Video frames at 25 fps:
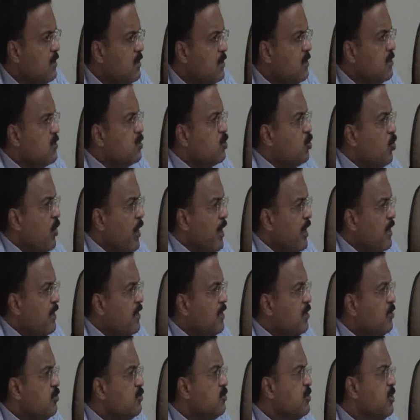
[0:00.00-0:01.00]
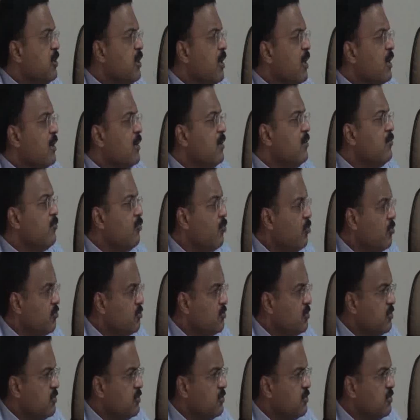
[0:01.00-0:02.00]
squarely to civil armed
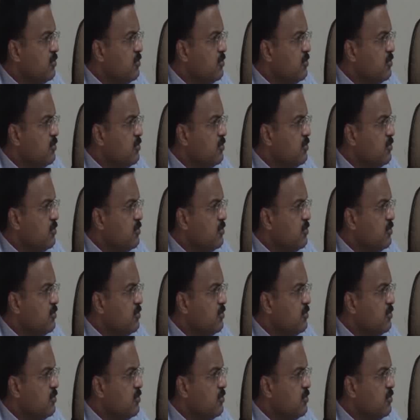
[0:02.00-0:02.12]
forces,